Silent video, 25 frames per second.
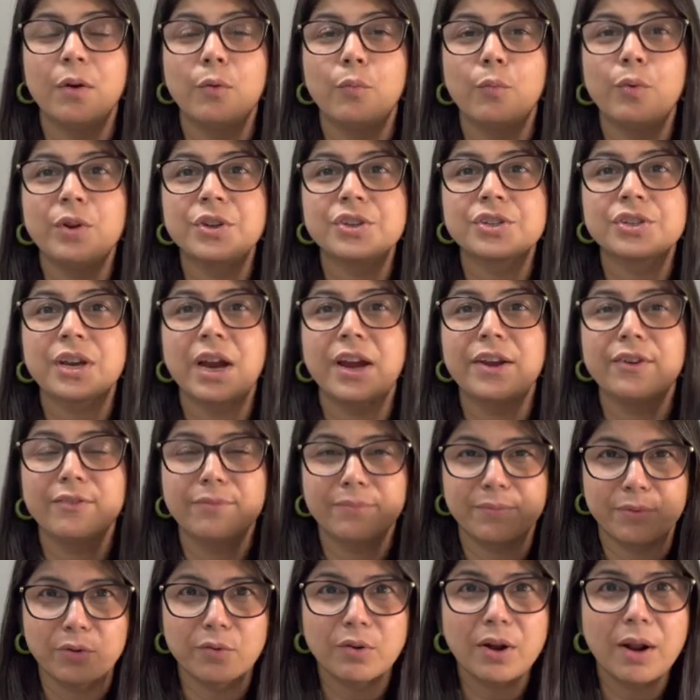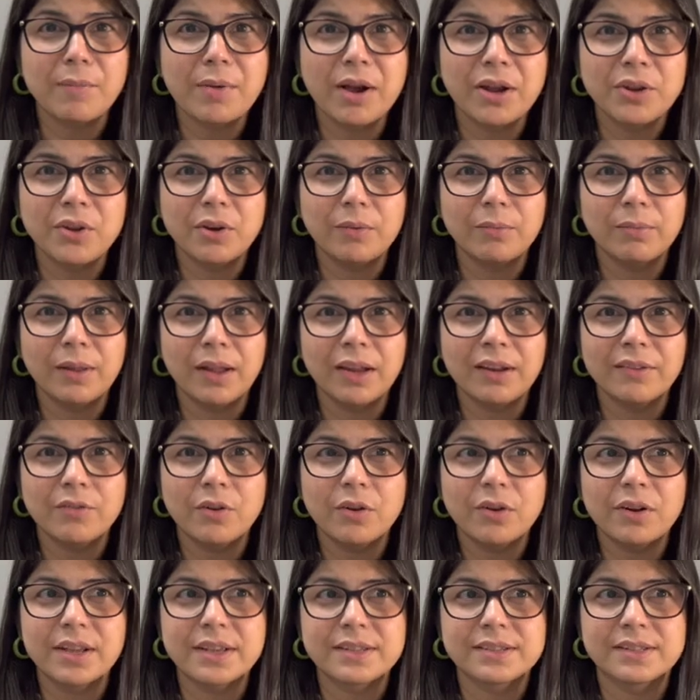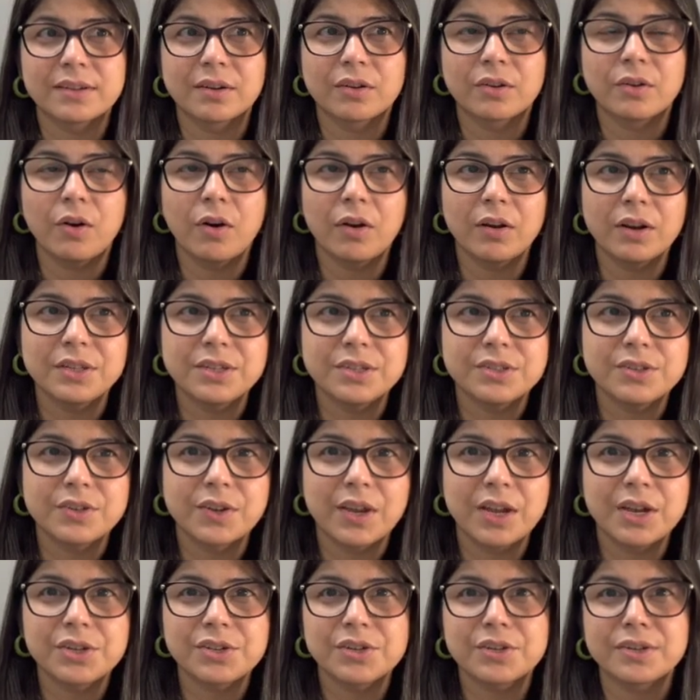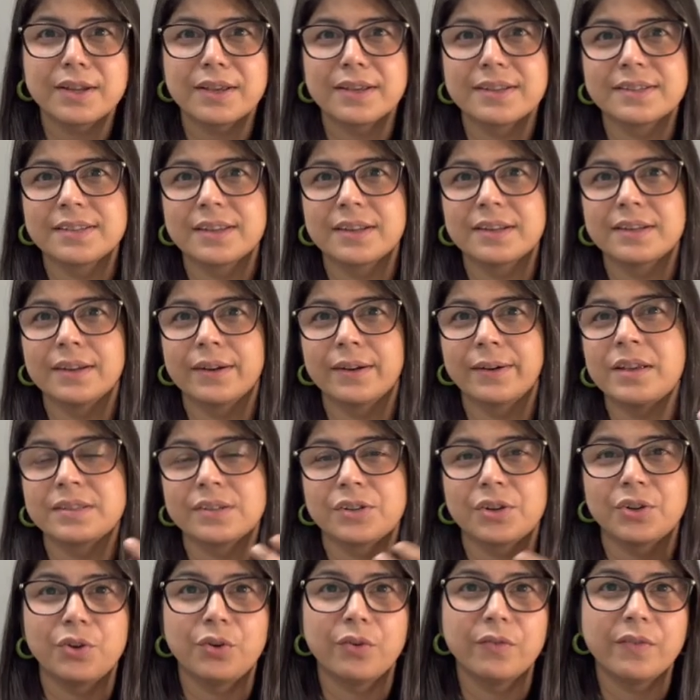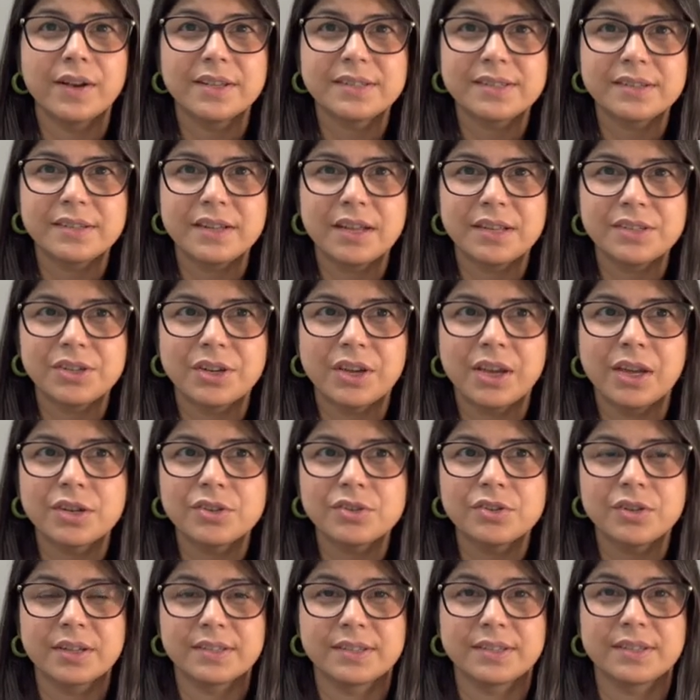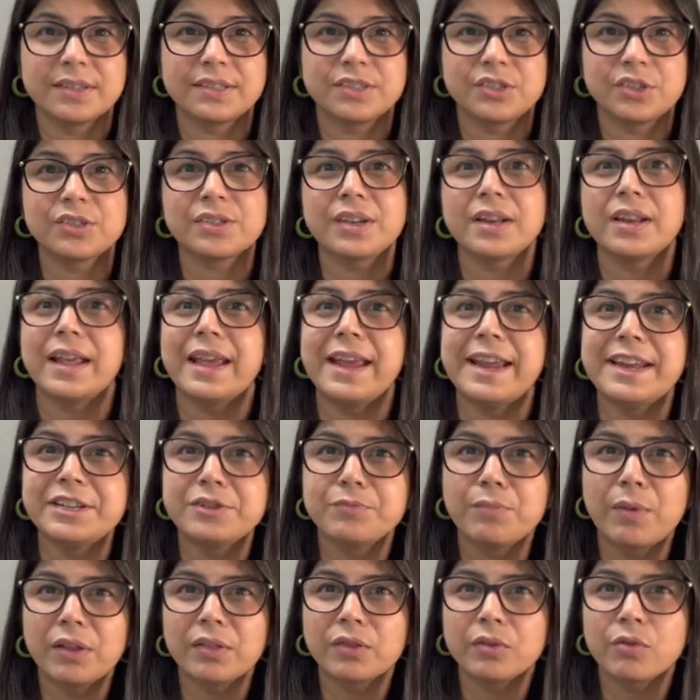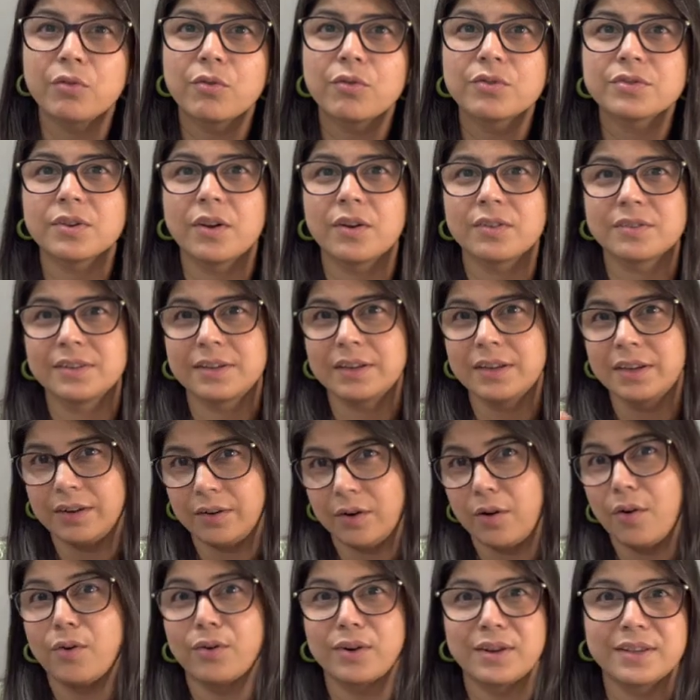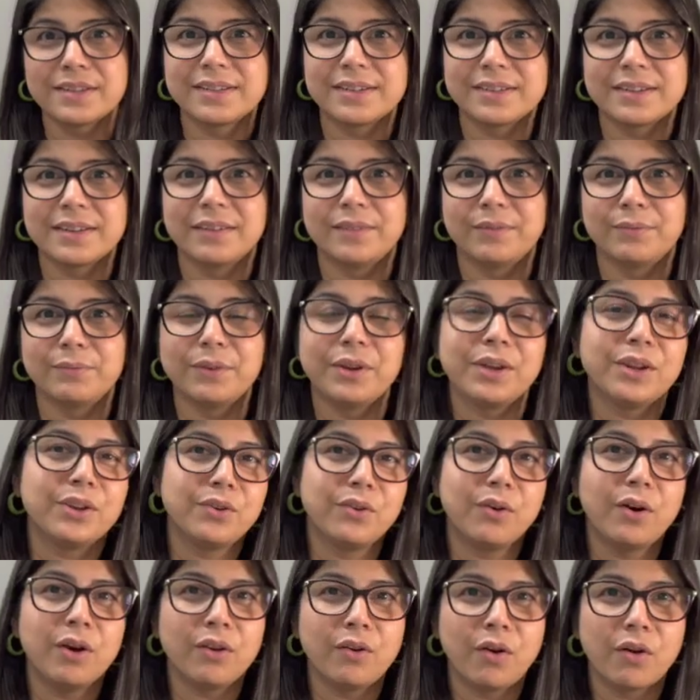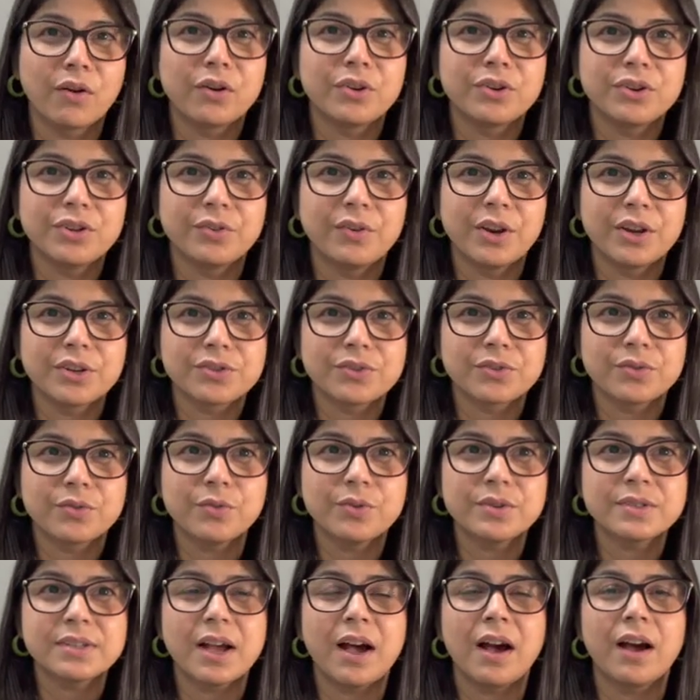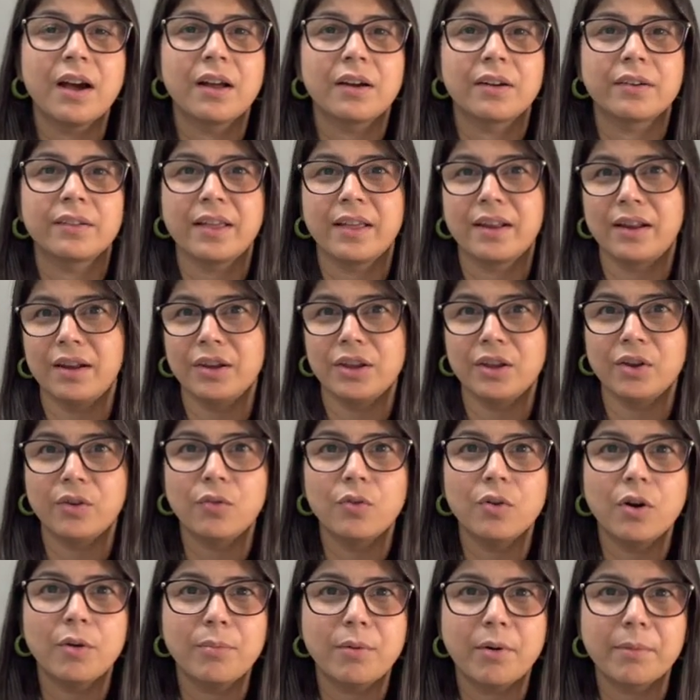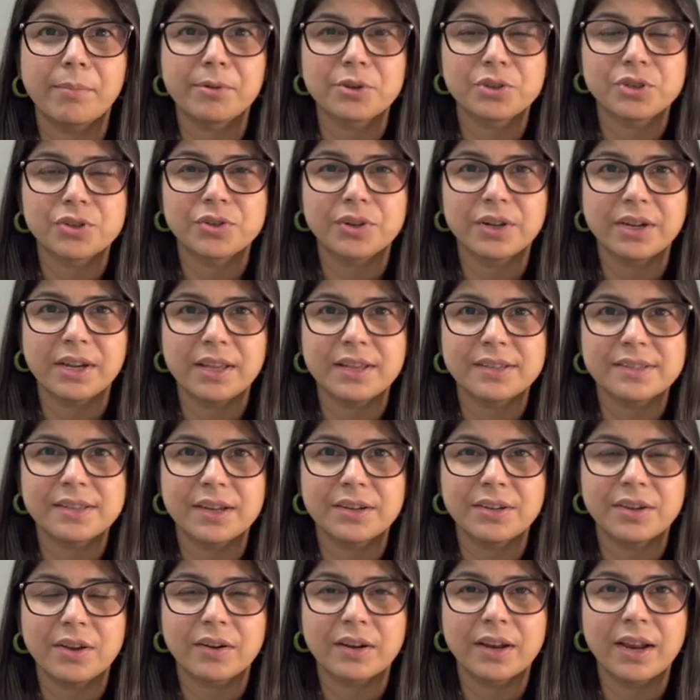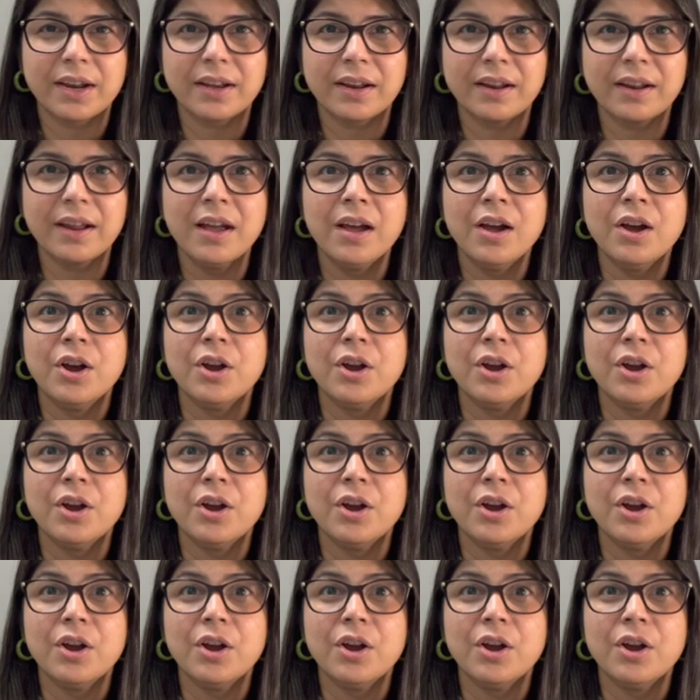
which kind of program are you applying for is it a college education is it a, is it a university education is it just an eight month course or is it, or is it a you know a longer duration course are there any co-op opportunities that you are getting